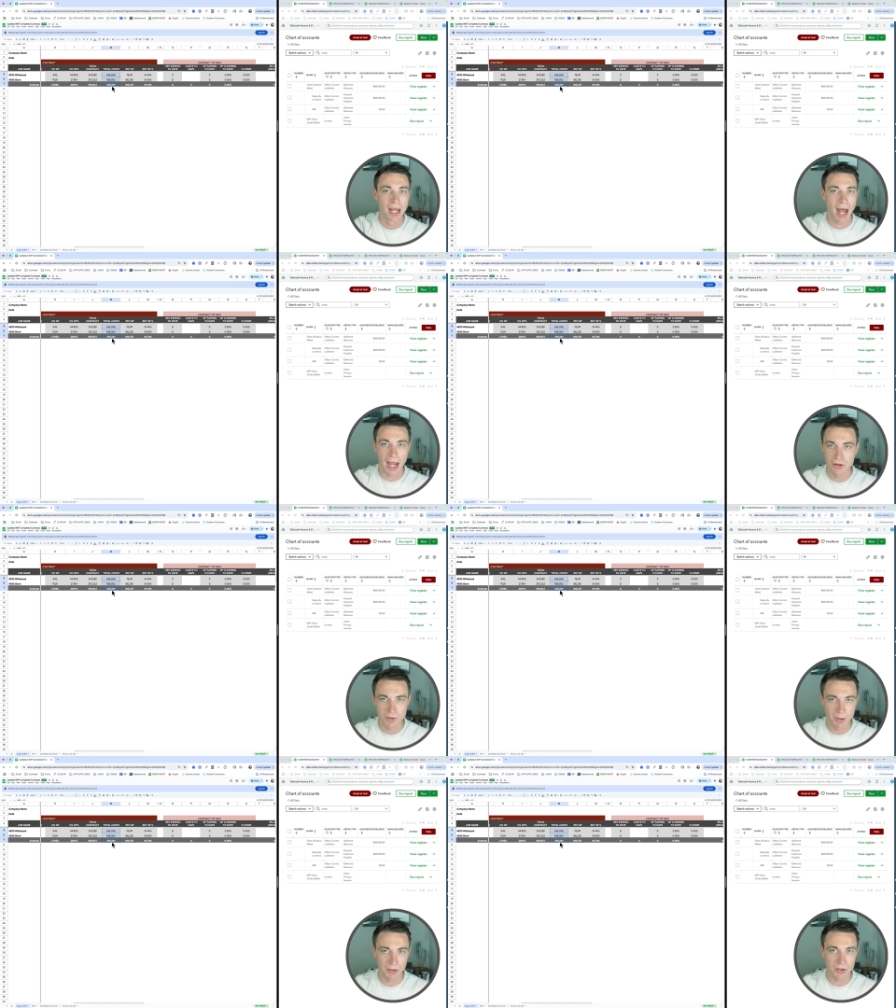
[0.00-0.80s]
I use
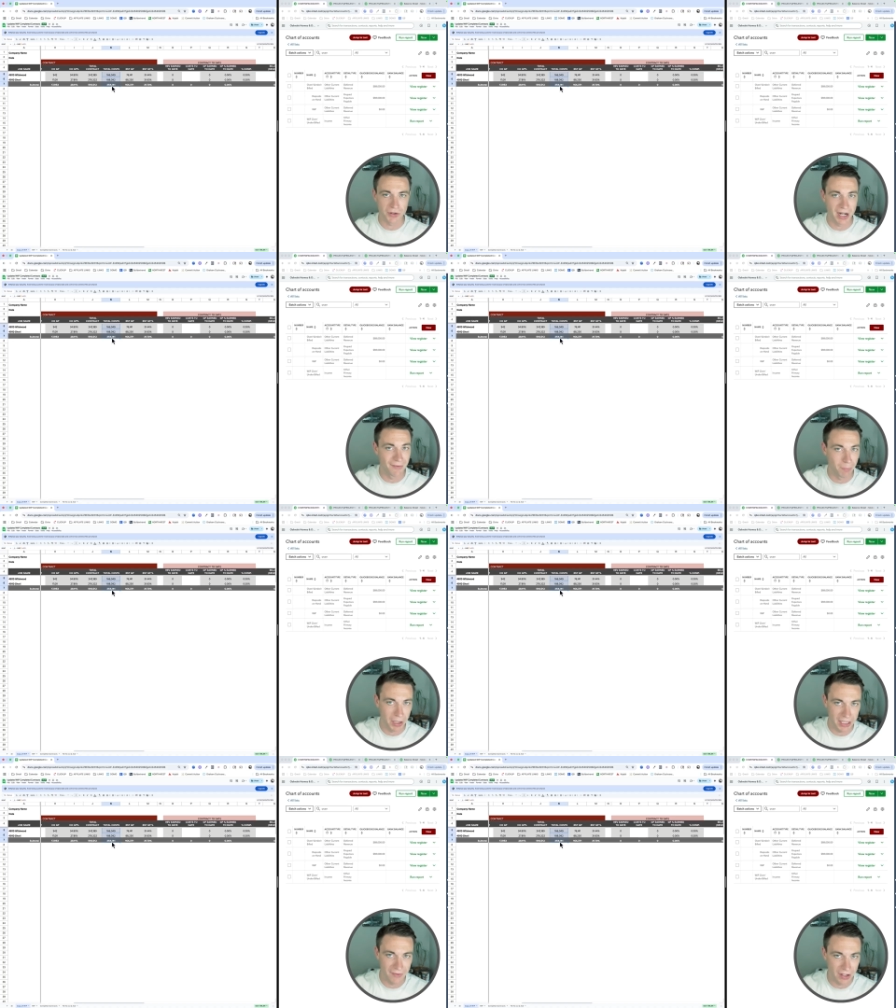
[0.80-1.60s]
Buildertrend. I have
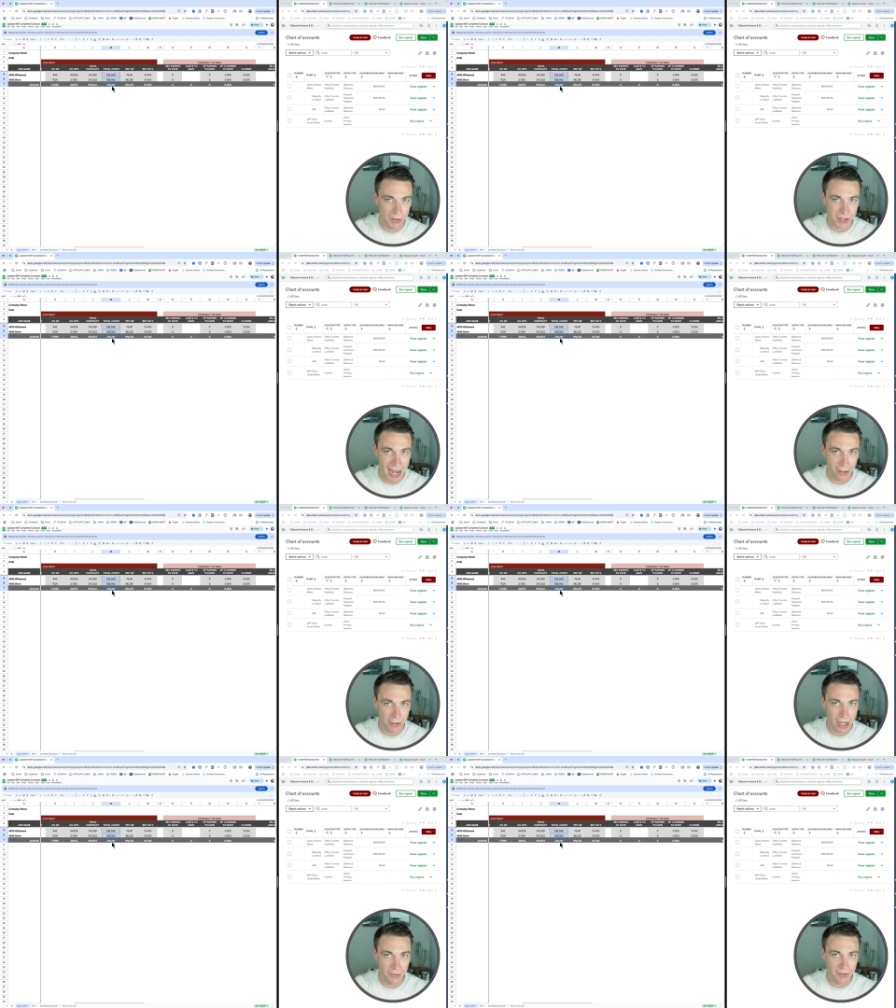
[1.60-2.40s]
plenty of videos
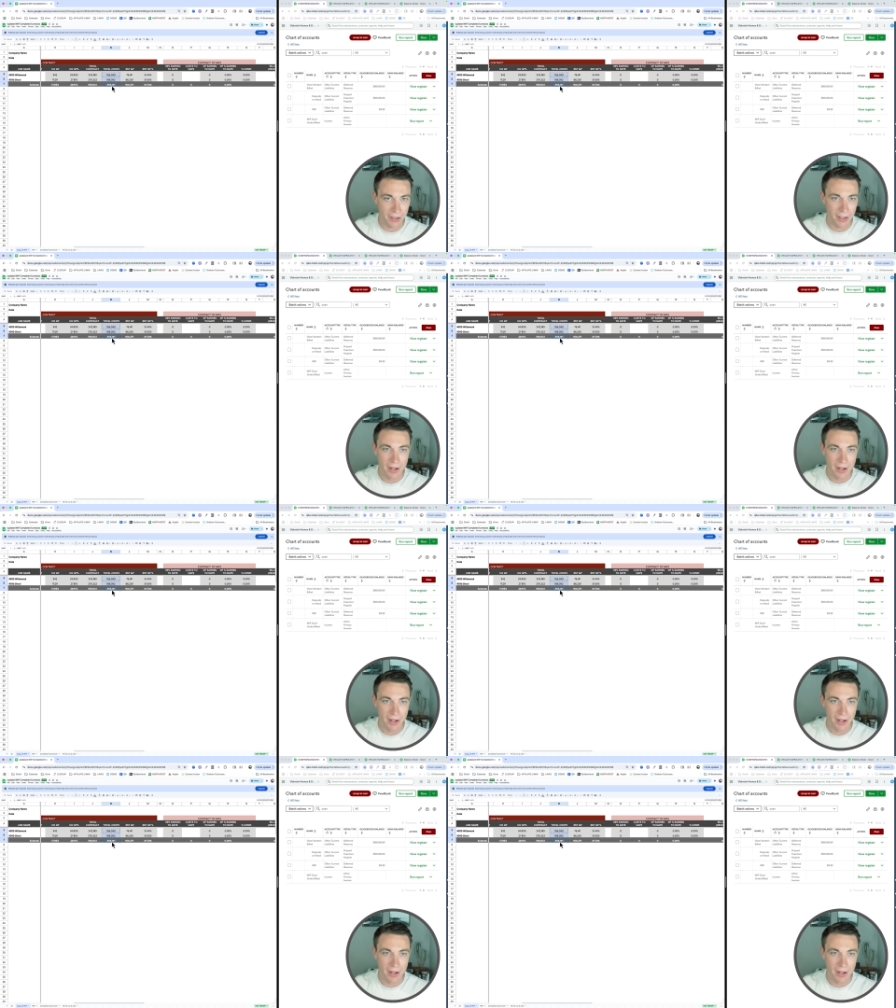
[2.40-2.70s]
out, out there.